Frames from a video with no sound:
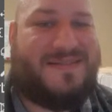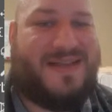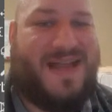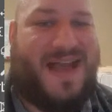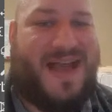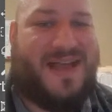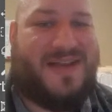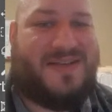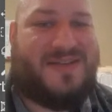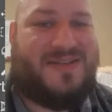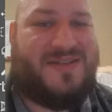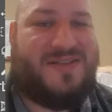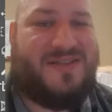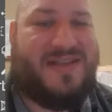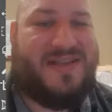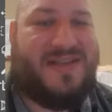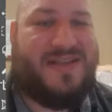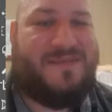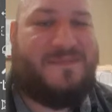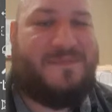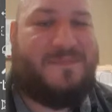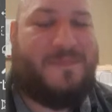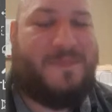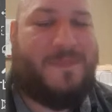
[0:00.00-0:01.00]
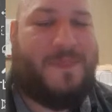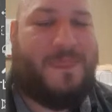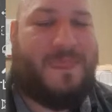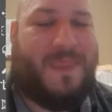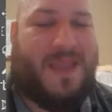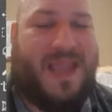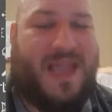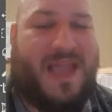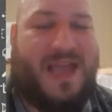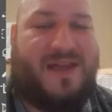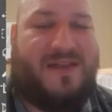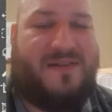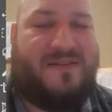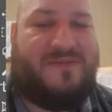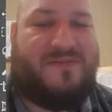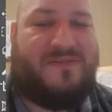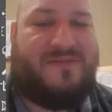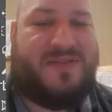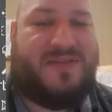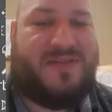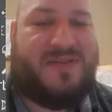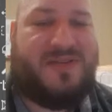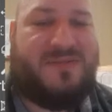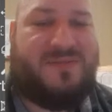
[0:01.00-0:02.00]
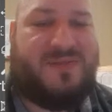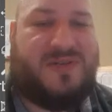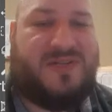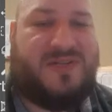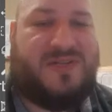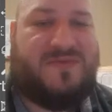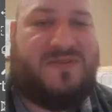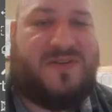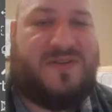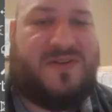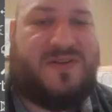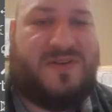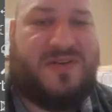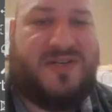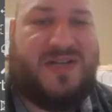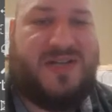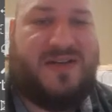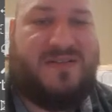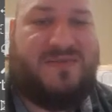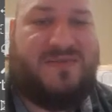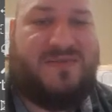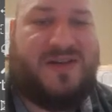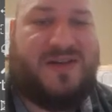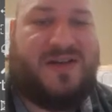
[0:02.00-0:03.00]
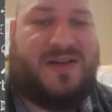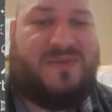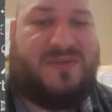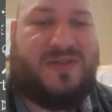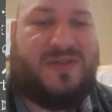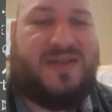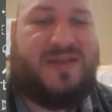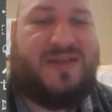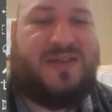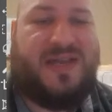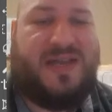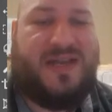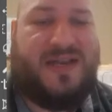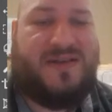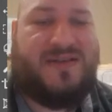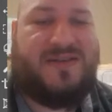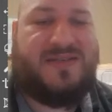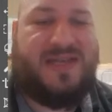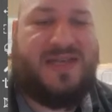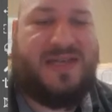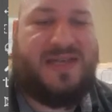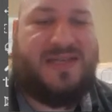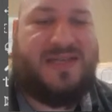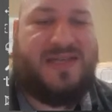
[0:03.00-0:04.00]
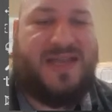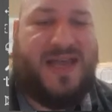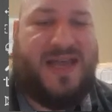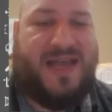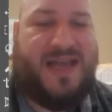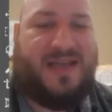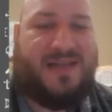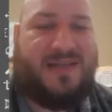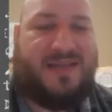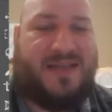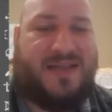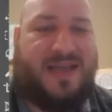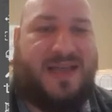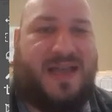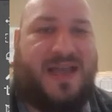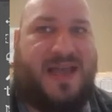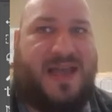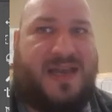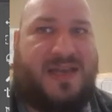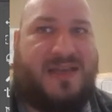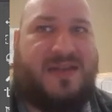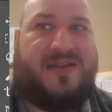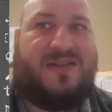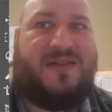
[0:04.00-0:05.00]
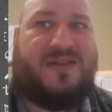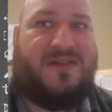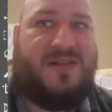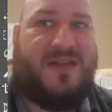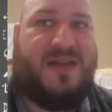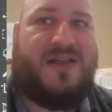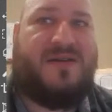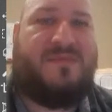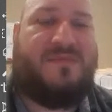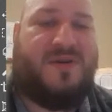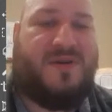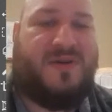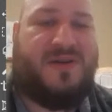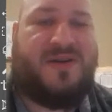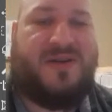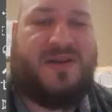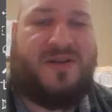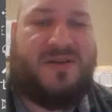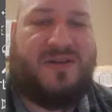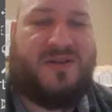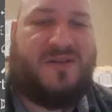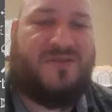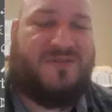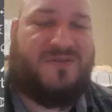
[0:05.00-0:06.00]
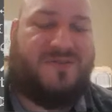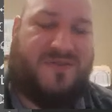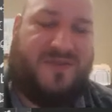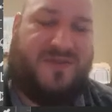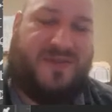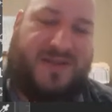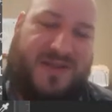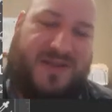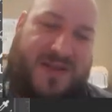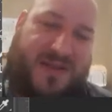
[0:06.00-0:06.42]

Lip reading: actually have someone's Photoshop file with the layers intact, and you can click them on and off,